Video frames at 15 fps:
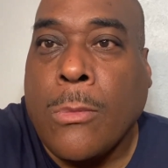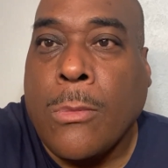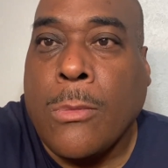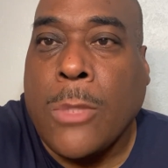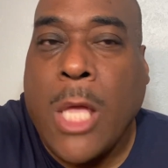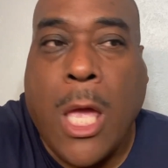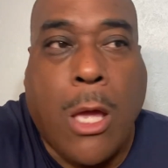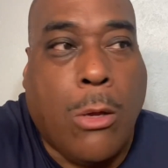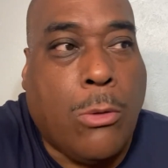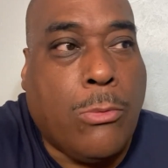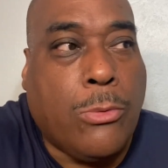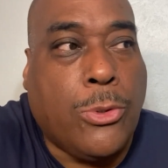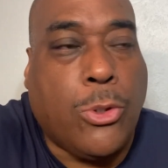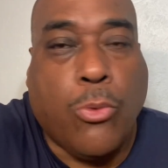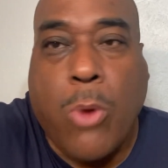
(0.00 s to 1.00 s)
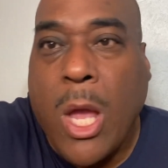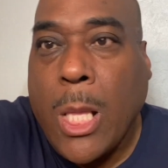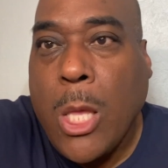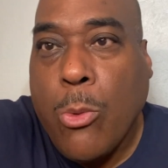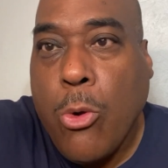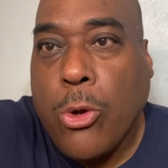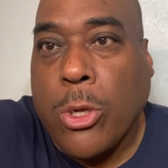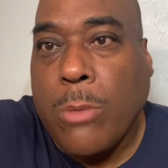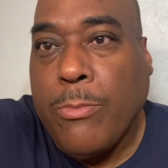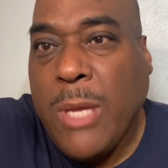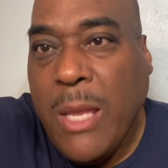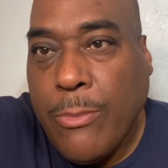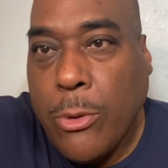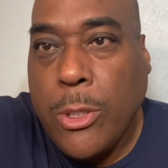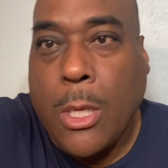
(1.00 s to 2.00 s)
Now, to regular working
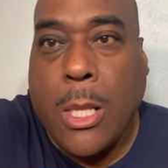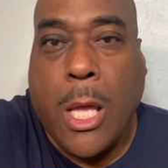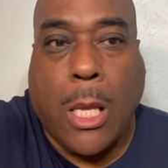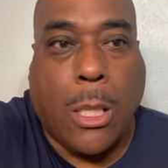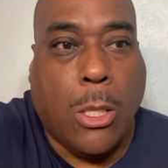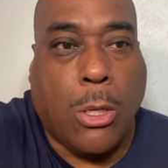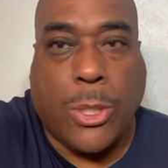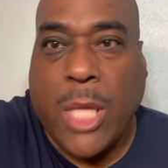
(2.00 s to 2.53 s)
people, they're like, look,